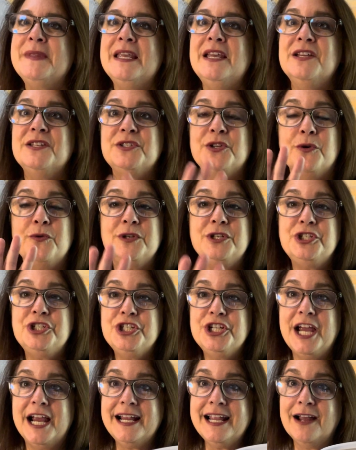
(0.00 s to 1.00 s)
So
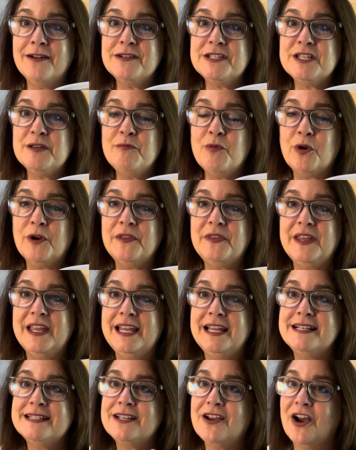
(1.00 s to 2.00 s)
check out some more
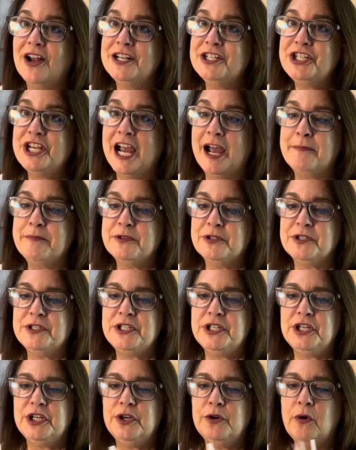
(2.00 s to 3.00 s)
things on chapter
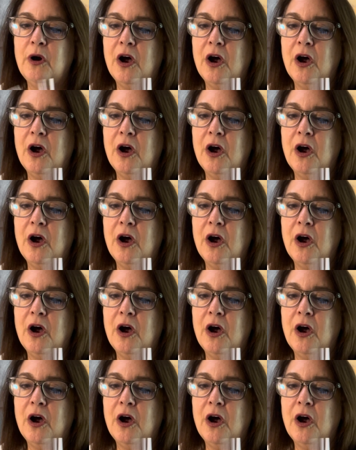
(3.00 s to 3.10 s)
2.